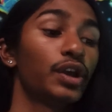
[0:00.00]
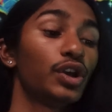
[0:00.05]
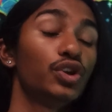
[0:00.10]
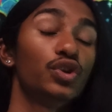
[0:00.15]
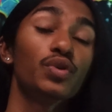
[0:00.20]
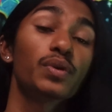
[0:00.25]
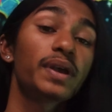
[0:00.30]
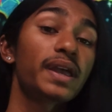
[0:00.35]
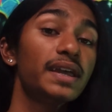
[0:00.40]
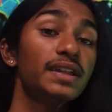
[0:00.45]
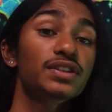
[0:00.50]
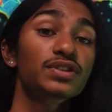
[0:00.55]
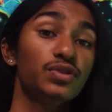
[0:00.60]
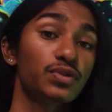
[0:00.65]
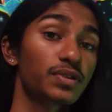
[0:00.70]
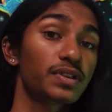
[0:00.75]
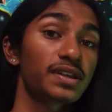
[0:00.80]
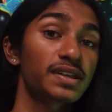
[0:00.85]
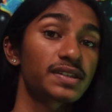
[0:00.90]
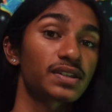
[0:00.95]
You can
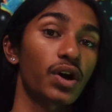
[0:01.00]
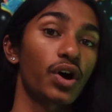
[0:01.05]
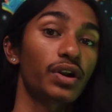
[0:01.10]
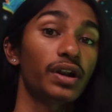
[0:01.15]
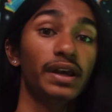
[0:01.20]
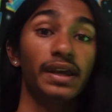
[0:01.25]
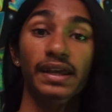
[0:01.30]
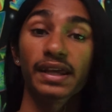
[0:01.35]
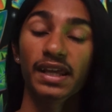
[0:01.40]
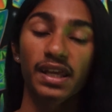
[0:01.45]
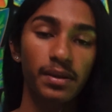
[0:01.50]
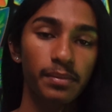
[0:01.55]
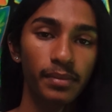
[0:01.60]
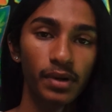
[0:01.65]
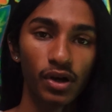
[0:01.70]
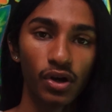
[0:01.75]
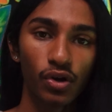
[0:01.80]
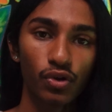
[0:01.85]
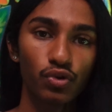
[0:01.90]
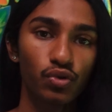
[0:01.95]
do this on an
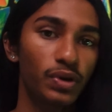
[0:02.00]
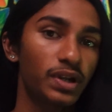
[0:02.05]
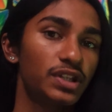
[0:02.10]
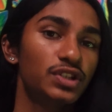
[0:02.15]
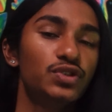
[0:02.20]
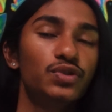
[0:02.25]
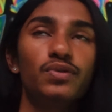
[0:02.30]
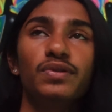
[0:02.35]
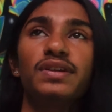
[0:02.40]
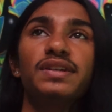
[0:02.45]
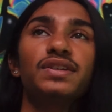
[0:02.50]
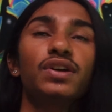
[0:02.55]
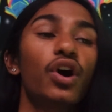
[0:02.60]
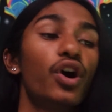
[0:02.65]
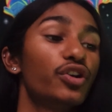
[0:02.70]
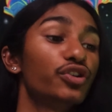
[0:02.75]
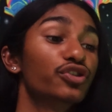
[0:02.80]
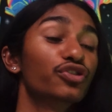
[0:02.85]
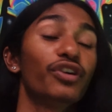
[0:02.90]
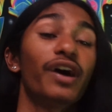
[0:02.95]
email, you can do this
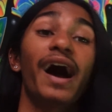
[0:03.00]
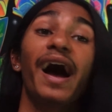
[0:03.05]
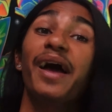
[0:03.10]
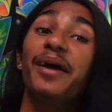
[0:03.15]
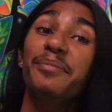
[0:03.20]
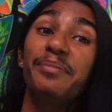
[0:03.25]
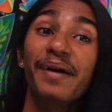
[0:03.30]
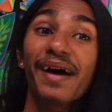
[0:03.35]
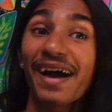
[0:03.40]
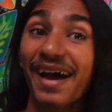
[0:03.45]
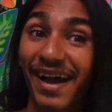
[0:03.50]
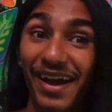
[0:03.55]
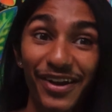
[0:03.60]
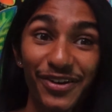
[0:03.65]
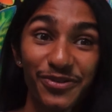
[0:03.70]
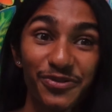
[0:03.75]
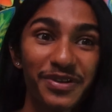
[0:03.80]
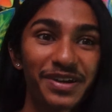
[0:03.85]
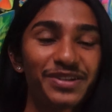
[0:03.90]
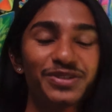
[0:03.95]
on your iPad,
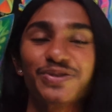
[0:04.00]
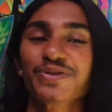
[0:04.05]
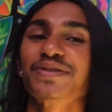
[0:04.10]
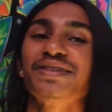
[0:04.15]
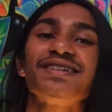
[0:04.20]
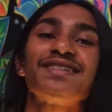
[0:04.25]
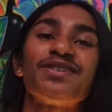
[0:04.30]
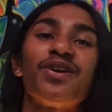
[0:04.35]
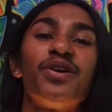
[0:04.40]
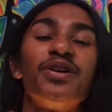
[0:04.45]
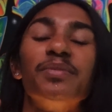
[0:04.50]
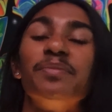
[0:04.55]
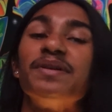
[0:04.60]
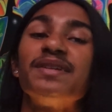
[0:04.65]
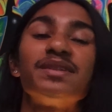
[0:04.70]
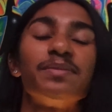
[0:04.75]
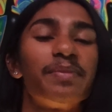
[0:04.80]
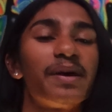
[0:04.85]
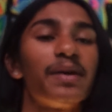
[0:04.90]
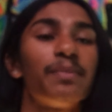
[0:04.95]
you can do this on a
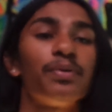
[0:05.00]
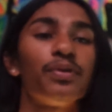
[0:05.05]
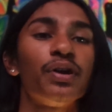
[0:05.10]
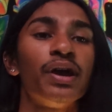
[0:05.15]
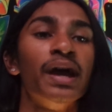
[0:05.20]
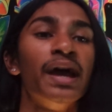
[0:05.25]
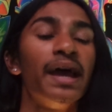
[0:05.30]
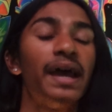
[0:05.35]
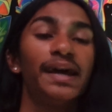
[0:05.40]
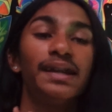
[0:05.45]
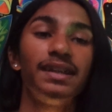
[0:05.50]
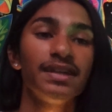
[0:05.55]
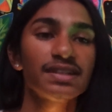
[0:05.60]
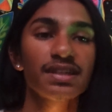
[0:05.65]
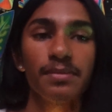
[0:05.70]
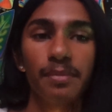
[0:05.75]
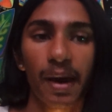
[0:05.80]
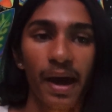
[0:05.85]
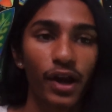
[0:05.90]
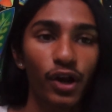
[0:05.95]
piece of paper. It
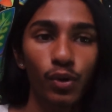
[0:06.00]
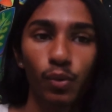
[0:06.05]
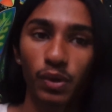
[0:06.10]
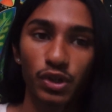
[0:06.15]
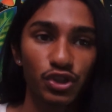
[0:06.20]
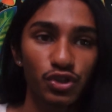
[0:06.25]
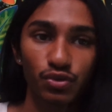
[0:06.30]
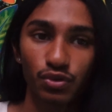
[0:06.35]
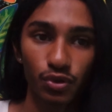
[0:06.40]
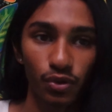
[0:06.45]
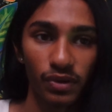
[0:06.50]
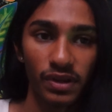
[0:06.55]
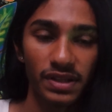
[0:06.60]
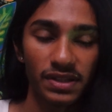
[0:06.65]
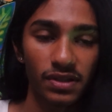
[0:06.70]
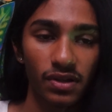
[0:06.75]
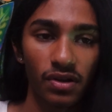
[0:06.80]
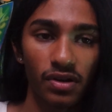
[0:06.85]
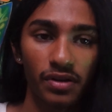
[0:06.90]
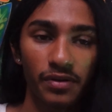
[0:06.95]
doesn't matter what you do
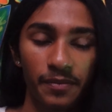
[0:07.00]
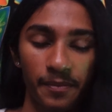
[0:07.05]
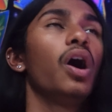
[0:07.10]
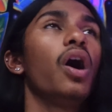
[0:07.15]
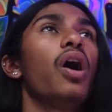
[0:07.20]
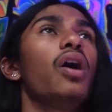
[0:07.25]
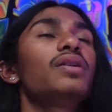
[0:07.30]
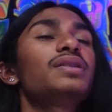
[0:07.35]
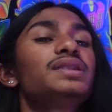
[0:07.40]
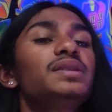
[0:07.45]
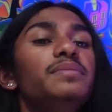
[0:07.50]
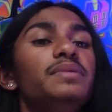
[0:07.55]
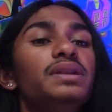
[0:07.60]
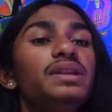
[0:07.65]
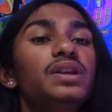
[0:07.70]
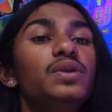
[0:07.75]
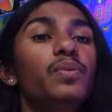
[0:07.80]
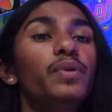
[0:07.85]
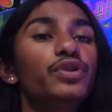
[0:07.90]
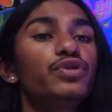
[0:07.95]
this on.
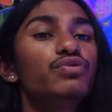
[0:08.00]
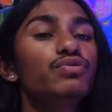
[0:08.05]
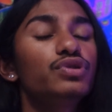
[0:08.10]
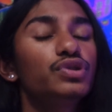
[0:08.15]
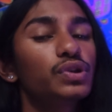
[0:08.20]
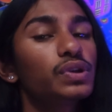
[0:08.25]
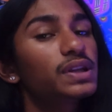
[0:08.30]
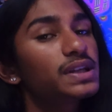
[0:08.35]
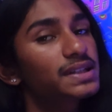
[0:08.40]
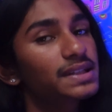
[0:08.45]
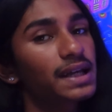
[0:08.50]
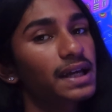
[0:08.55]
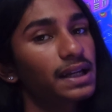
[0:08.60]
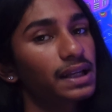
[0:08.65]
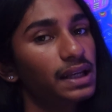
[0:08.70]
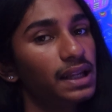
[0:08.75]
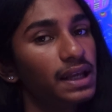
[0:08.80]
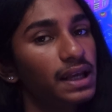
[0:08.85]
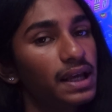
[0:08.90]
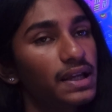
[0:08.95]
Ultimately, when you do this
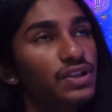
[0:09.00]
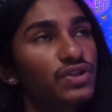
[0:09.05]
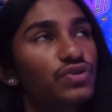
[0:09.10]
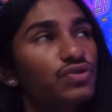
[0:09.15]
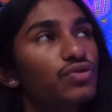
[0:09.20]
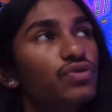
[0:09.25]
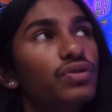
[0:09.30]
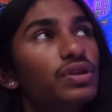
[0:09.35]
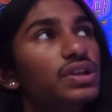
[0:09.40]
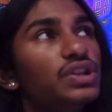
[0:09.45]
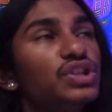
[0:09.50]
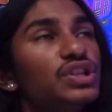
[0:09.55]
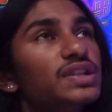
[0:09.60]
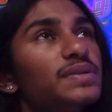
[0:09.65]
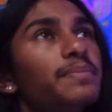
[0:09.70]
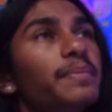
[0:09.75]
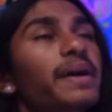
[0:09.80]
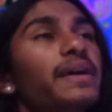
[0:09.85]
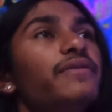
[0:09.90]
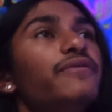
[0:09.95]
technique, it's truly just
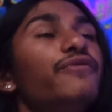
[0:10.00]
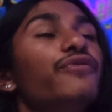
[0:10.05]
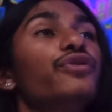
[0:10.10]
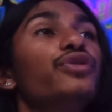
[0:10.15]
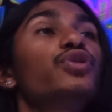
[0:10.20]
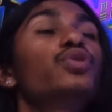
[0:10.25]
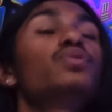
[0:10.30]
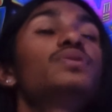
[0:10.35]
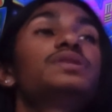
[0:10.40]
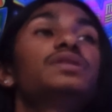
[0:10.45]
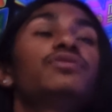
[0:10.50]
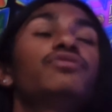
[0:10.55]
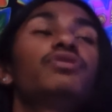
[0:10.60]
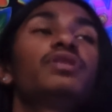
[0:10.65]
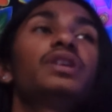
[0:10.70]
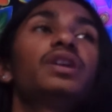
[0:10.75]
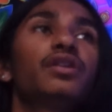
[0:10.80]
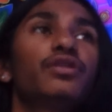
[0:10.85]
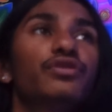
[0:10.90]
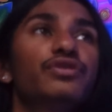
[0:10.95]
meant for you to
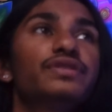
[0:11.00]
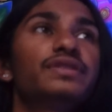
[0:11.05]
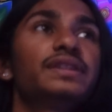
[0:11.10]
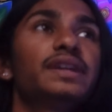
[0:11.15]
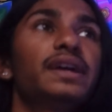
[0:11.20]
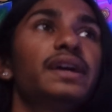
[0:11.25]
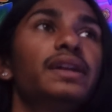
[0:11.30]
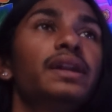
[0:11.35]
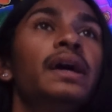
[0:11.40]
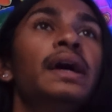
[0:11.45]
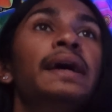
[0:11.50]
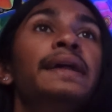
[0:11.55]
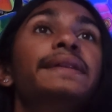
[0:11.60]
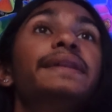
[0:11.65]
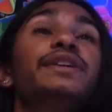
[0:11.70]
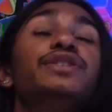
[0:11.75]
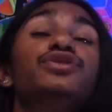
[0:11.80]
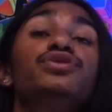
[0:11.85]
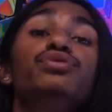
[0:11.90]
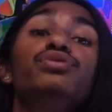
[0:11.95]
really understand
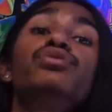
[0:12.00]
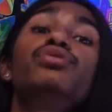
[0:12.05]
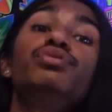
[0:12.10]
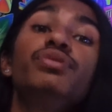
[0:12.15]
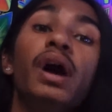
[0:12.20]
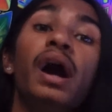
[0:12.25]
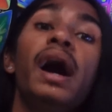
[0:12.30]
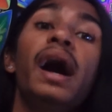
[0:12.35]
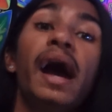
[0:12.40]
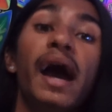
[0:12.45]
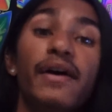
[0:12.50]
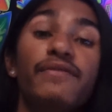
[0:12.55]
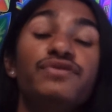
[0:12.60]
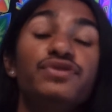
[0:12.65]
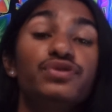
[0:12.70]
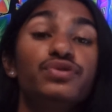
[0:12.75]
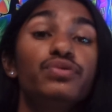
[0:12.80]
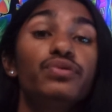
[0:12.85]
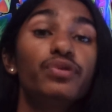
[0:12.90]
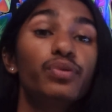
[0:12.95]
that you do not have
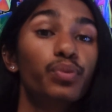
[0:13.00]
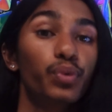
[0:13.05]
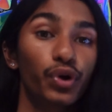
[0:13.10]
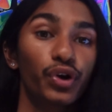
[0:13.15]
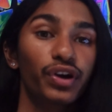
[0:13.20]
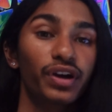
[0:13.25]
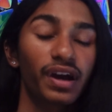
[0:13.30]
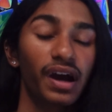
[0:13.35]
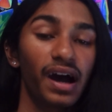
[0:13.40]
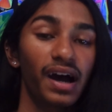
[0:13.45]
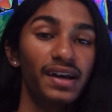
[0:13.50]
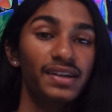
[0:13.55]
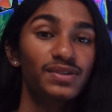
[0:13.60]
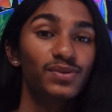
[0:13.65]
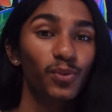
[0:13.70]
to do the work, guys.